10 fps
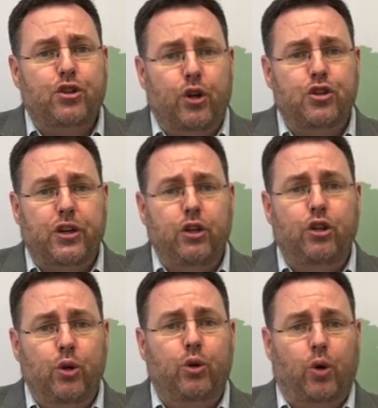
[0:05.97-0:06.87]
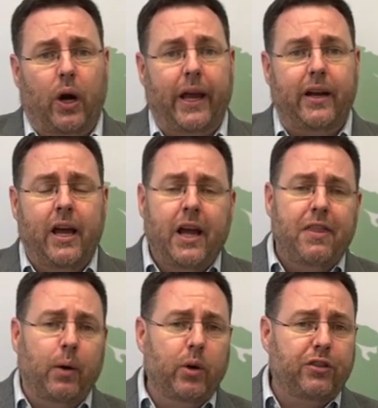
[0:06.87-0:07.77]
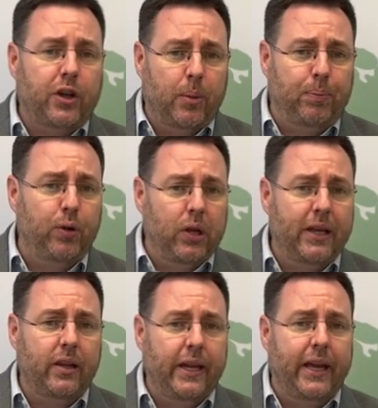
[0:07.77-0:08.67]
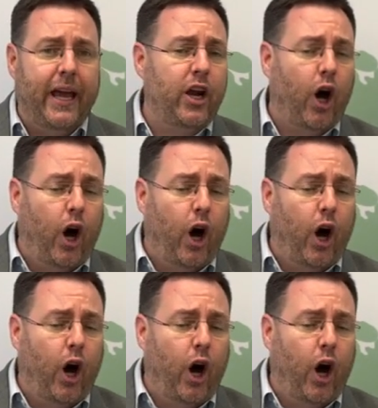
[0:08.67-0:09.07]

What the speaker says: church in Ukraine that was completely and